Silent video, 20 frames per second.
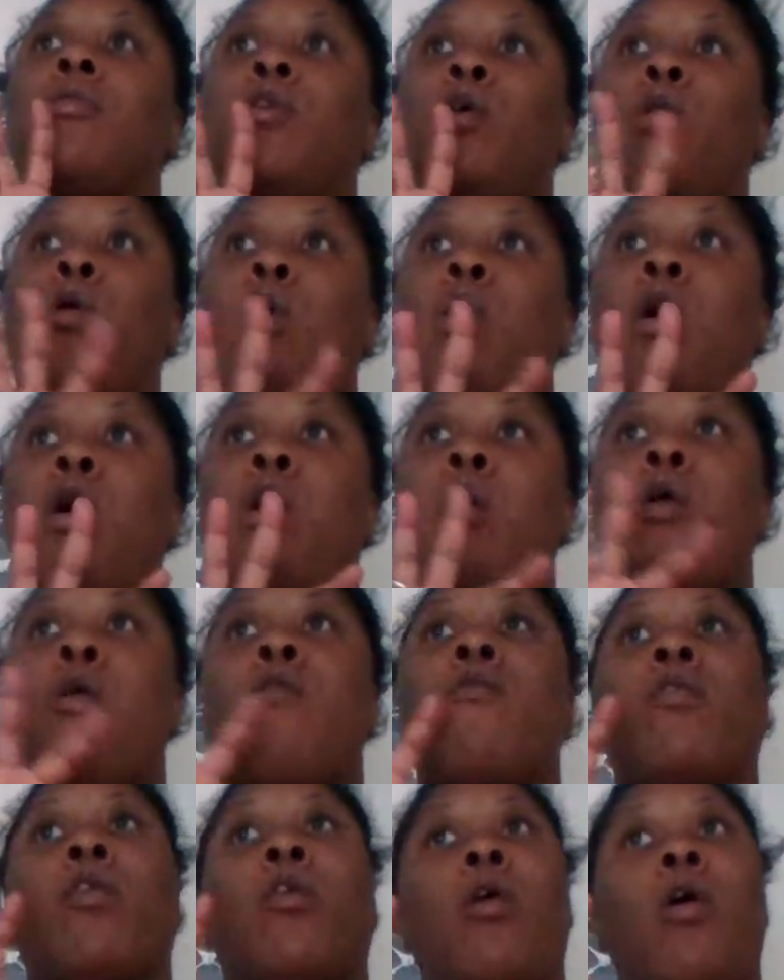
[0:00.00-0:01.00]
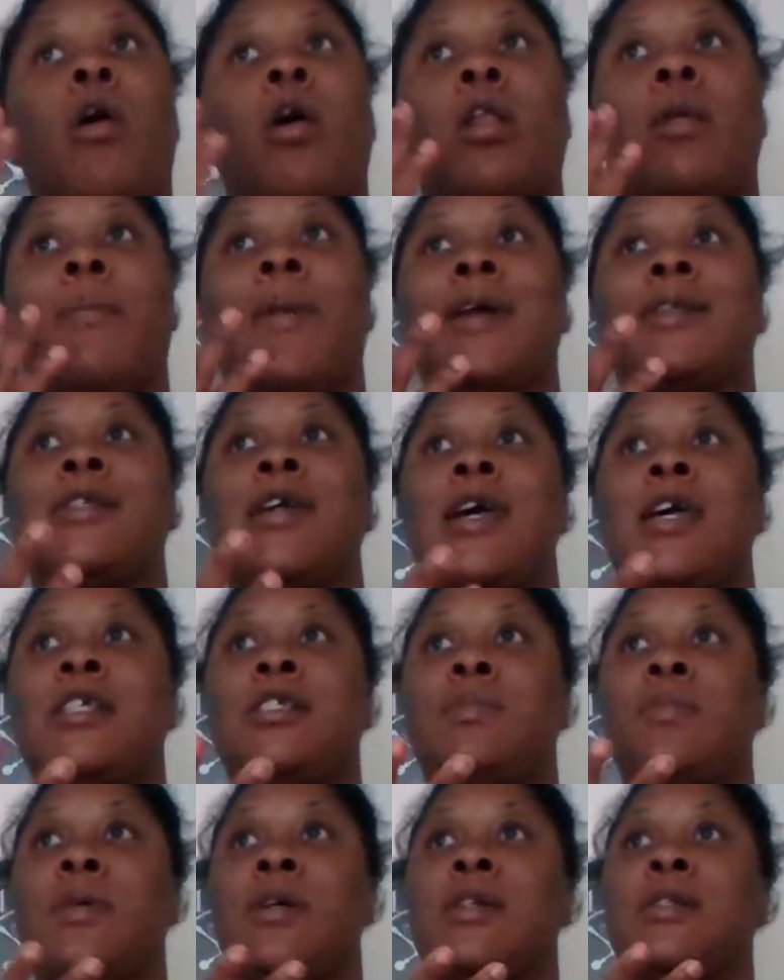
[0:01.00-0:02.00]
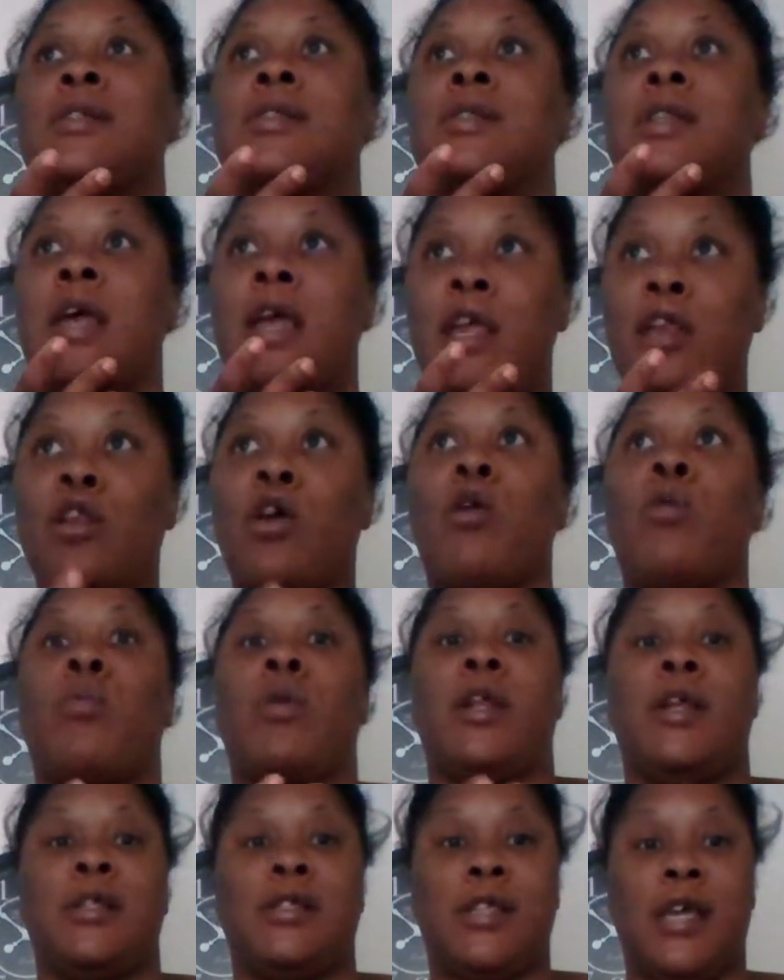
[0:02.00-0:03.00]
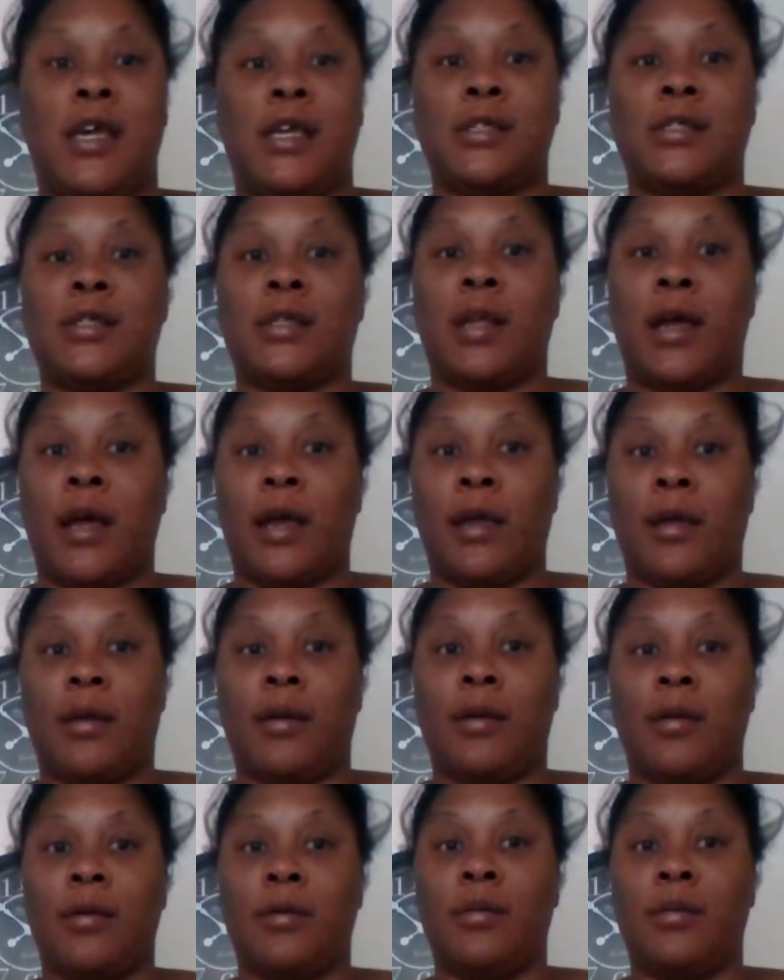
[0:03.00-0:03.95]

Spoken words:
all over all of my taste buds. They know what it tastes like.